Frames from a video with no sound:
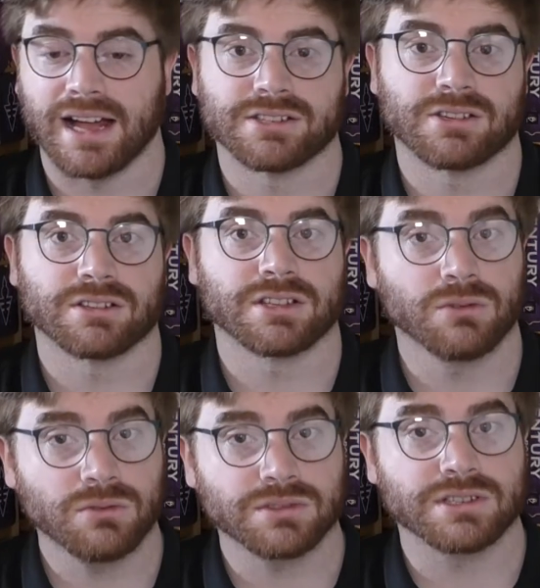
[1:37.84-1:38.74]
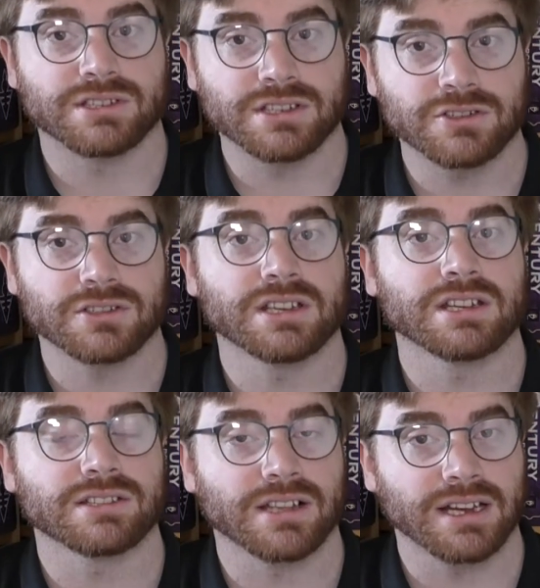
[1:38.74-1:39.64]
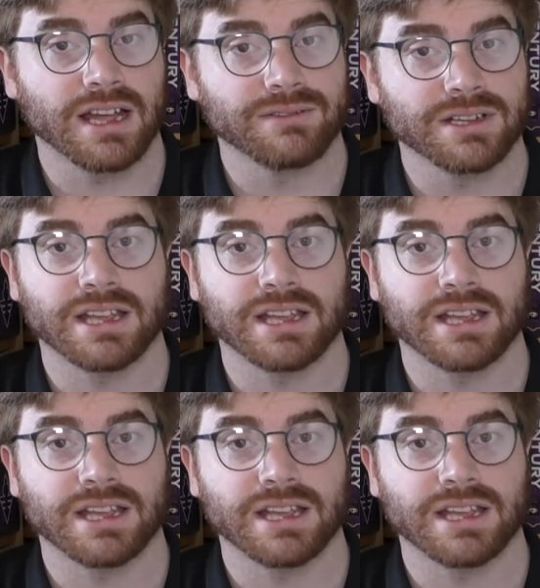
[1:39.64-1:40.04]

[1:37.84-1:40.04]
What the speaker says: so I was like, oh, this is interesting, slightly heavier